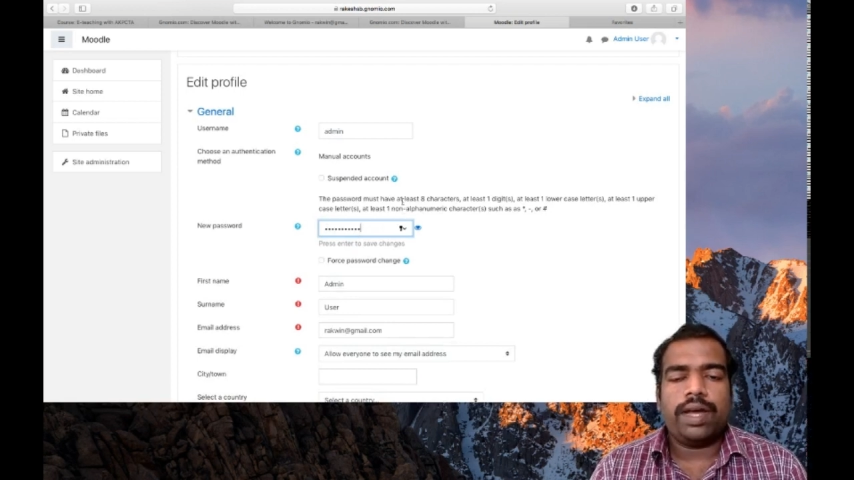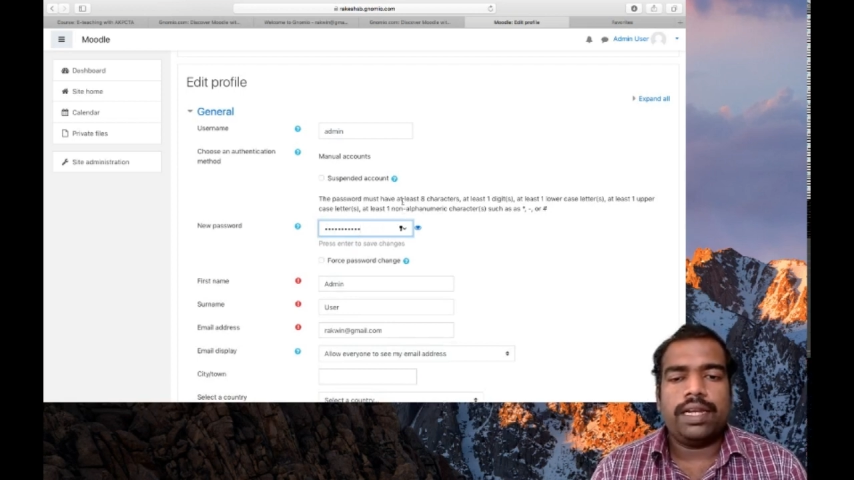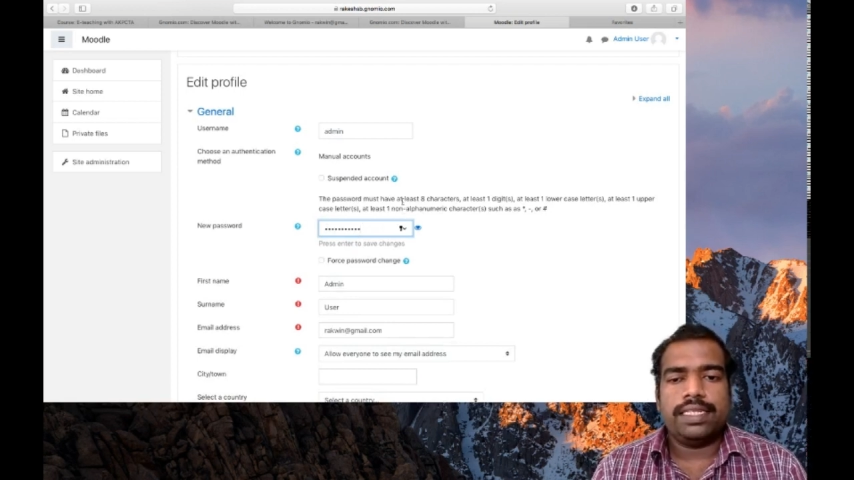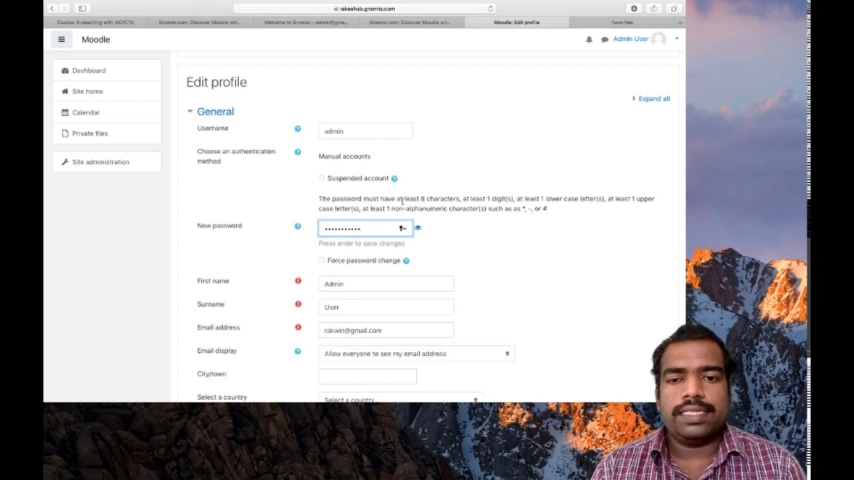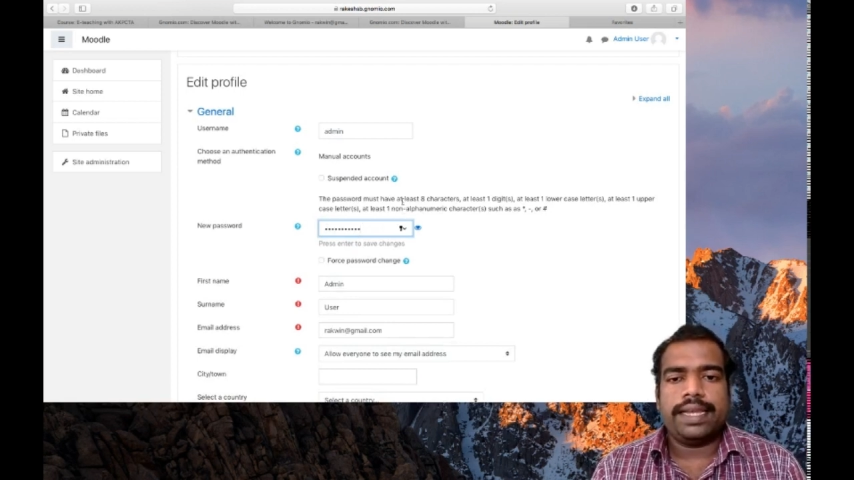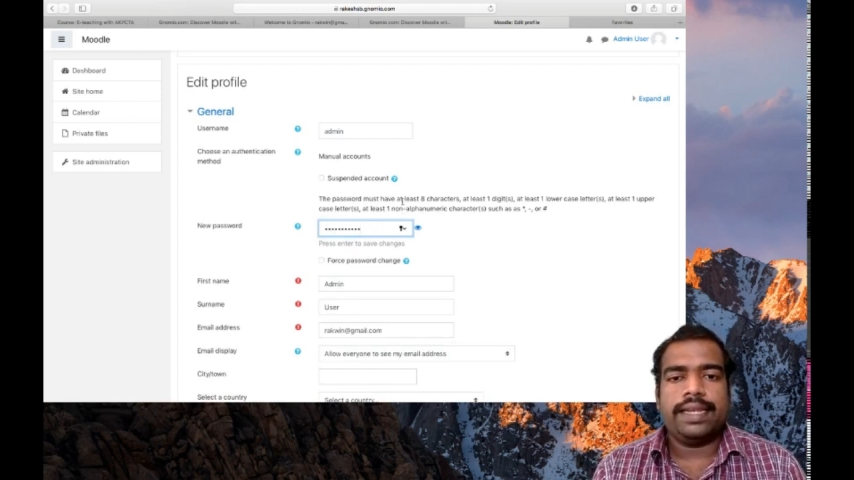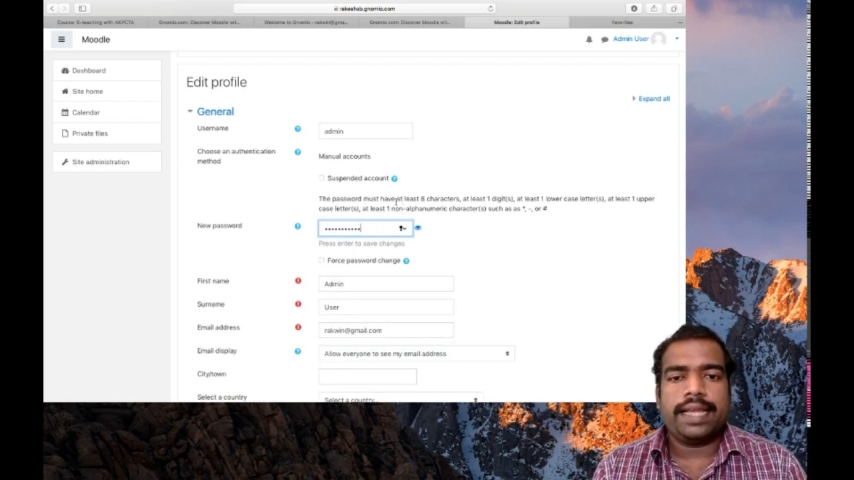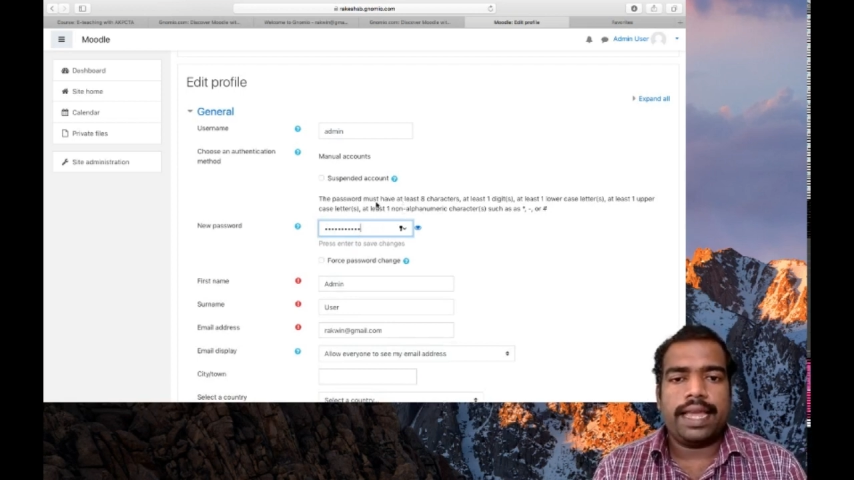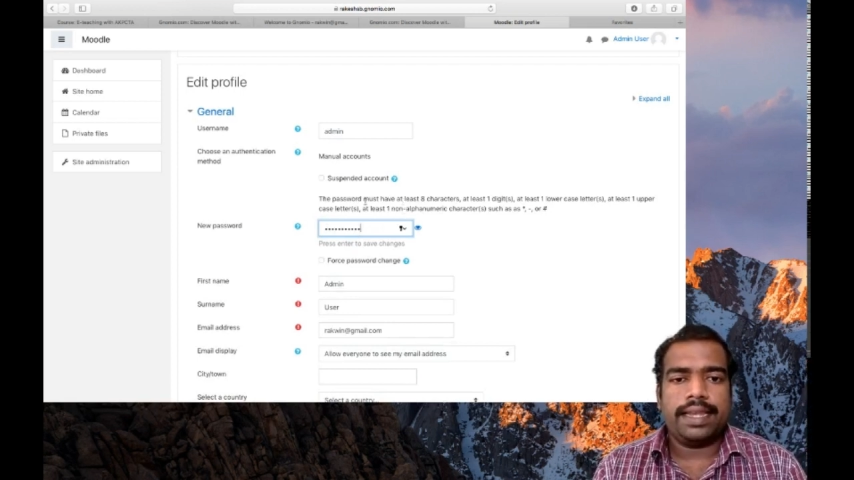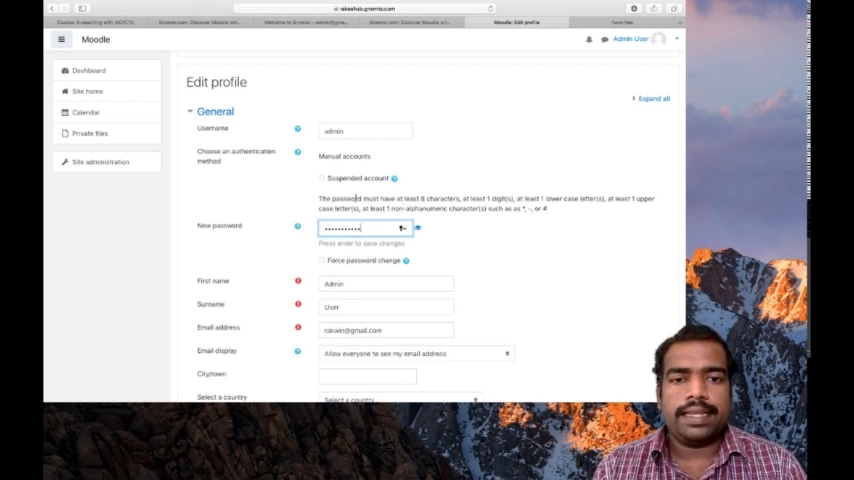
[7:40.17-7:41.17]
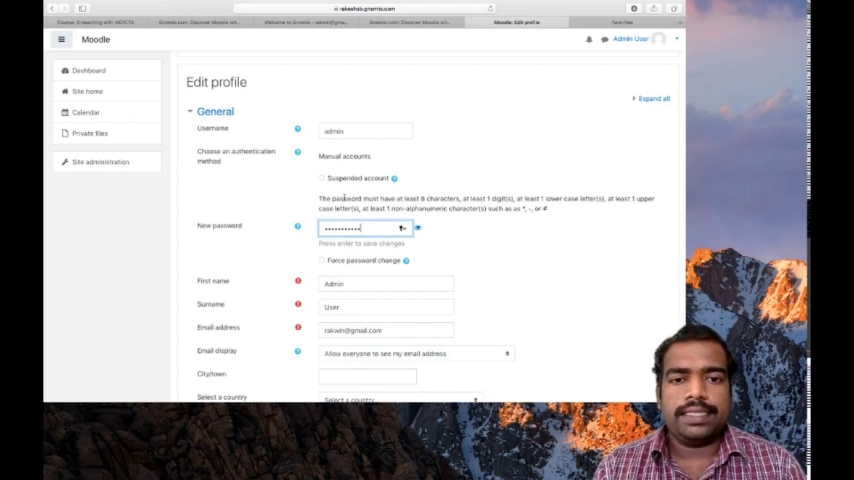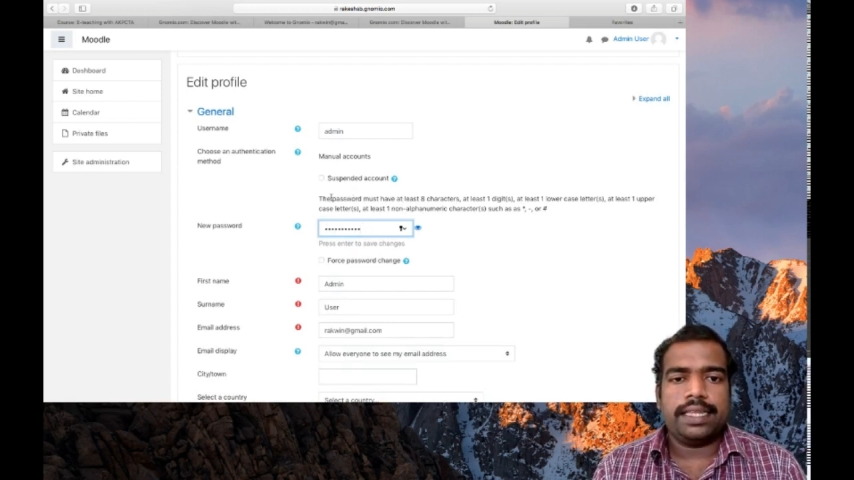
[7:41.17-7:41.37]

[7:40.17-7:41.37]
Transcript: at least 8 characters.